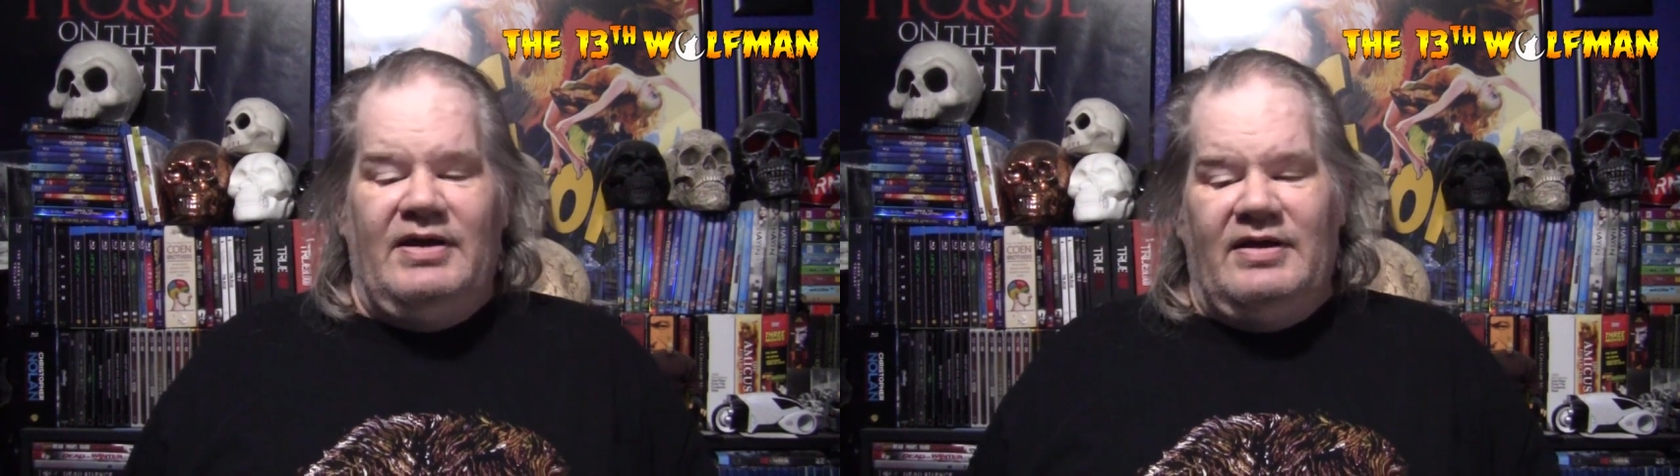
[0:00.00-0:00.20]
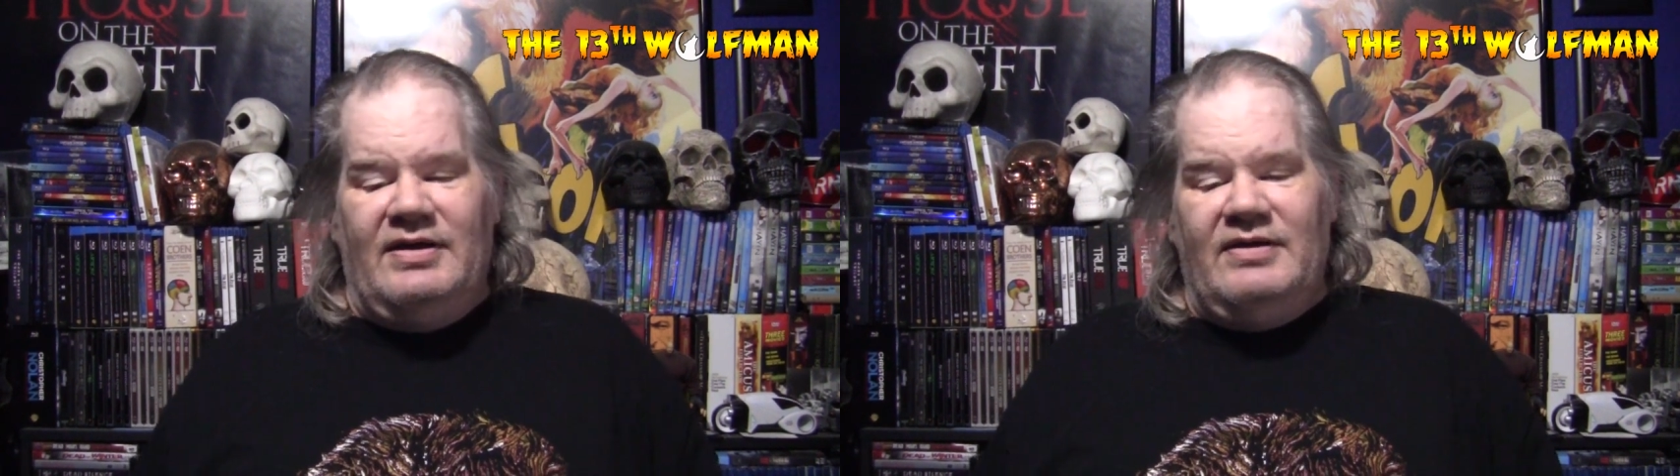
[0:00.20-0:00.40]

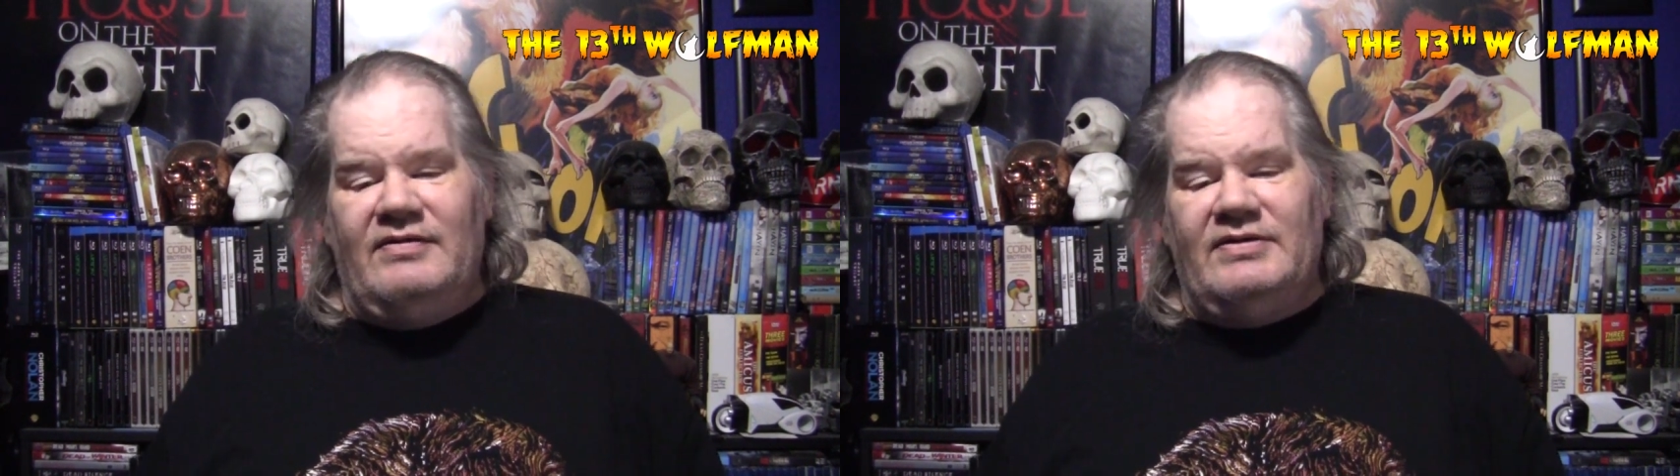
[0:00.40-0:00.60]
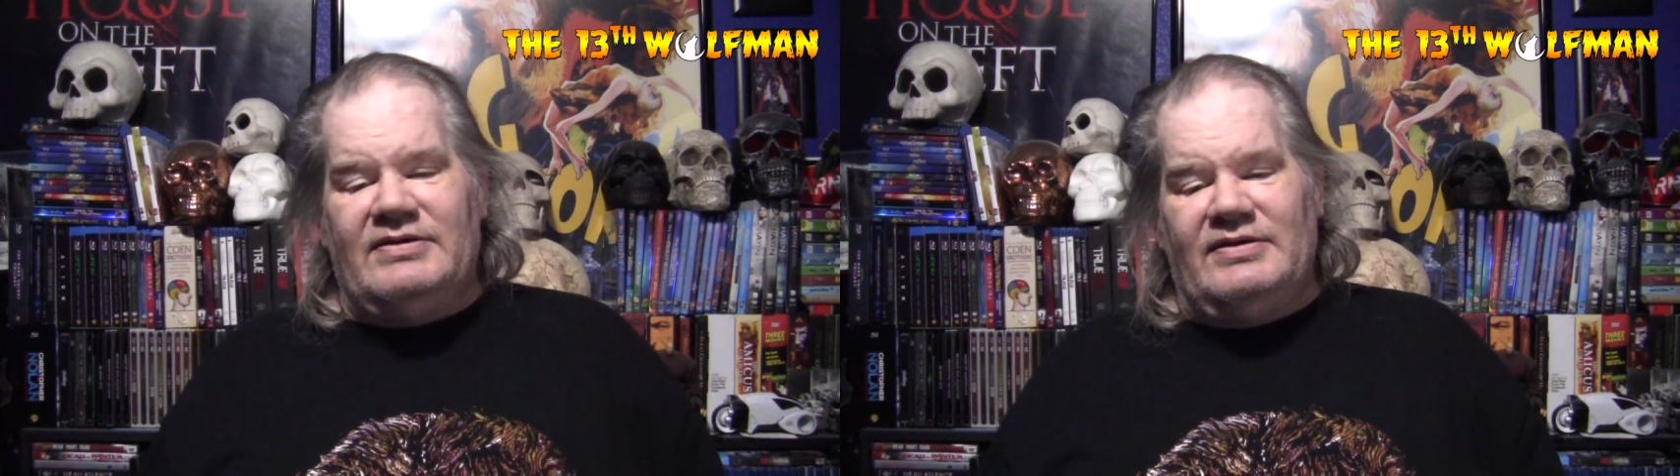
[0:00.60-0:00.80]
It
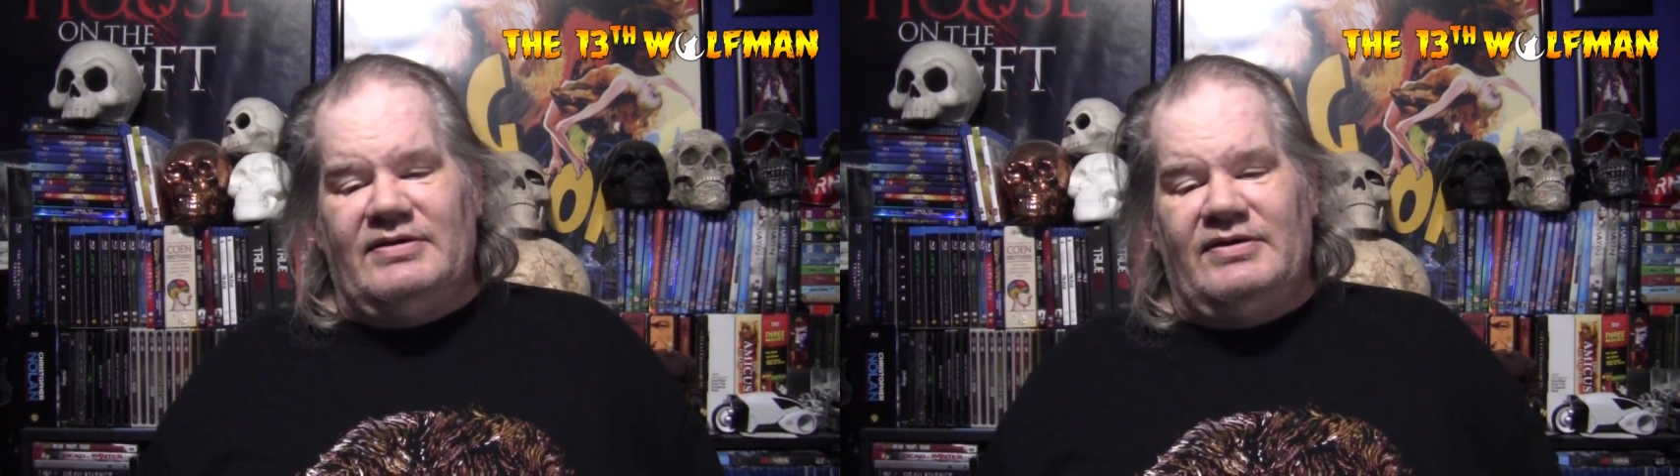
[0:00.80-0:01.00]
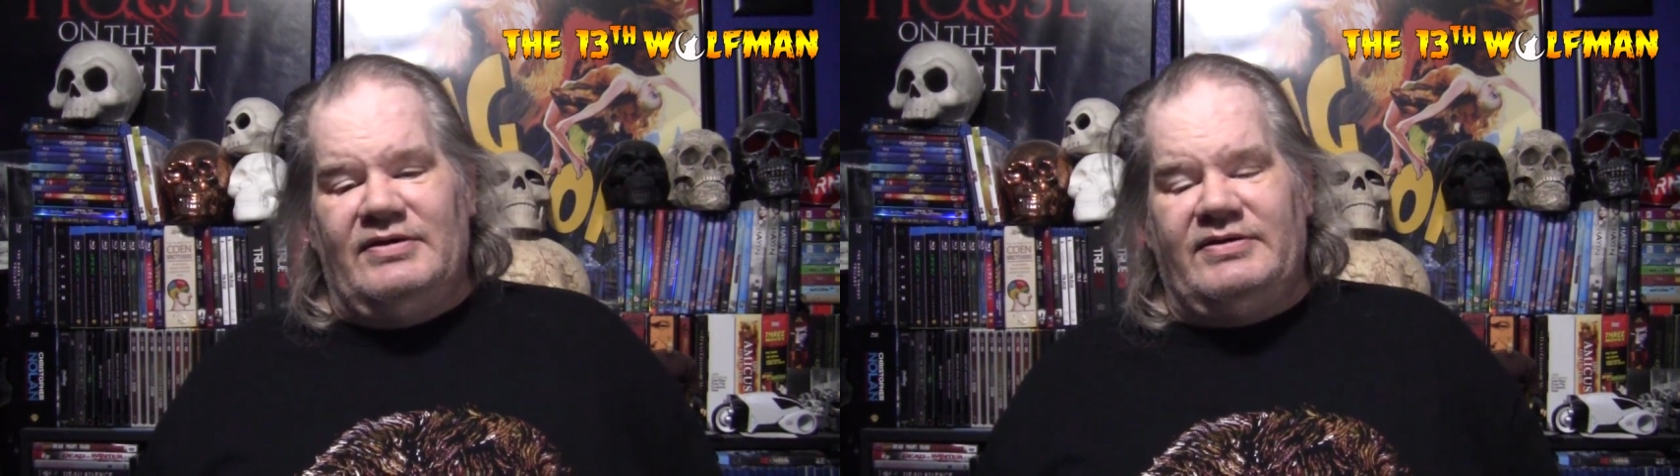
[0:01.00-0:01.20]
was a
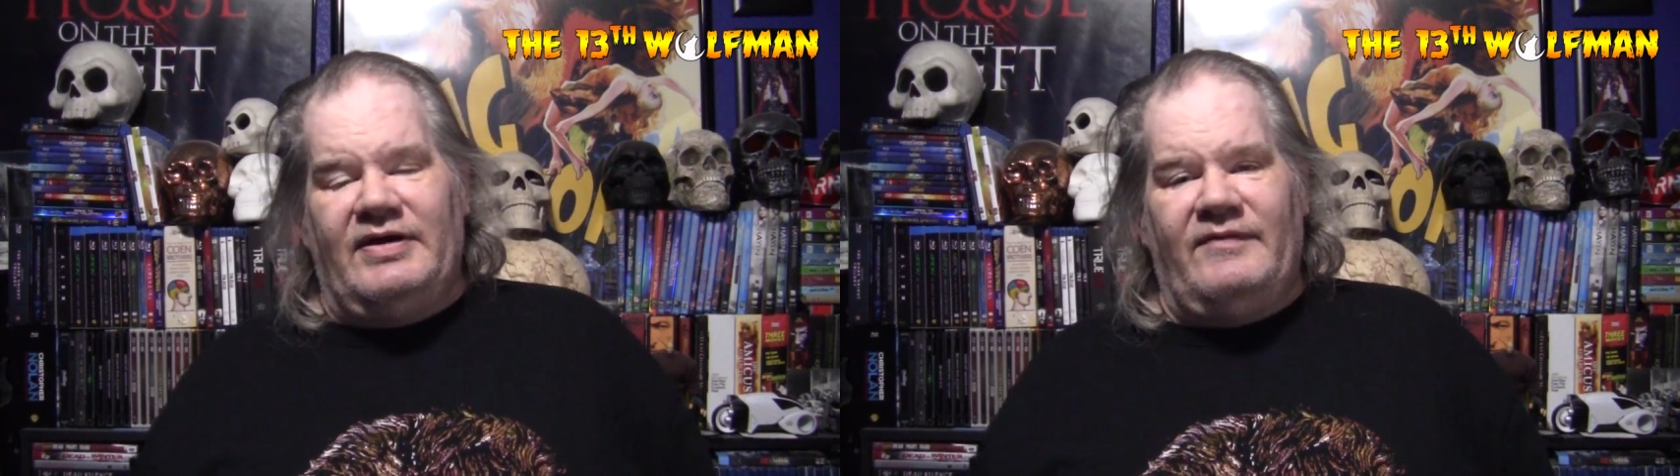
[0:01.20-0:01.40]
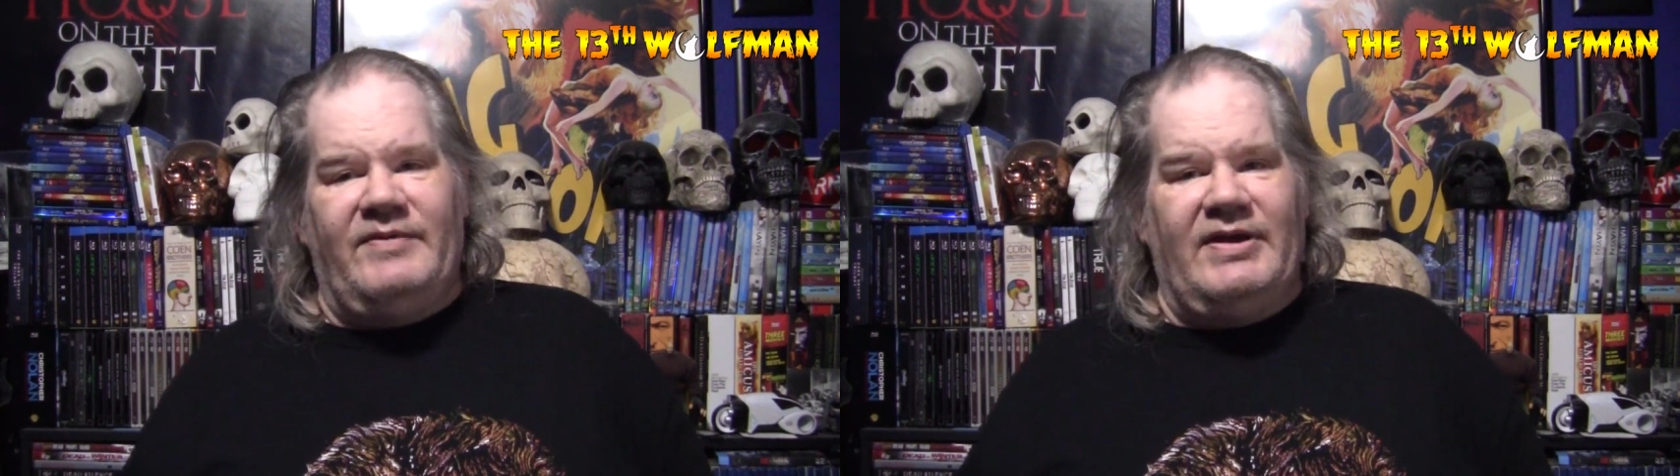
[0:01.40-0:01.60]
little tough,